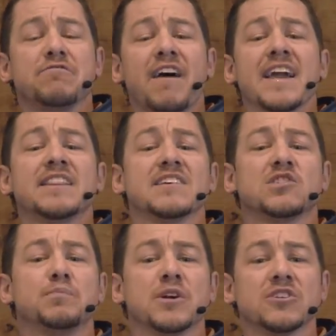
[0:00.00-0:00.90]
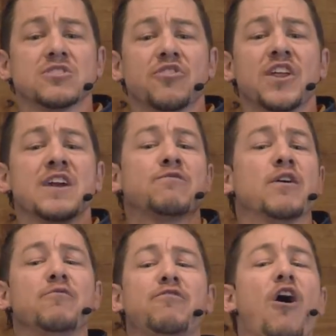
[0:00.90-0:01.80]
fight this spiritual thing
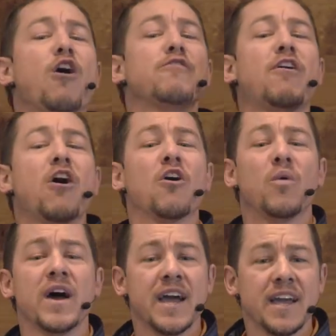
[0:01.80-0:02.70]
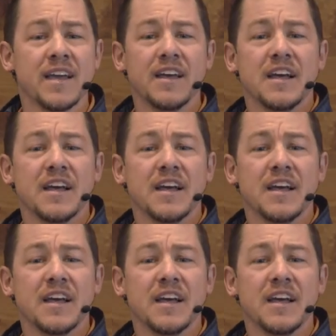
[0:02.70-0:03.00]
from far, far away.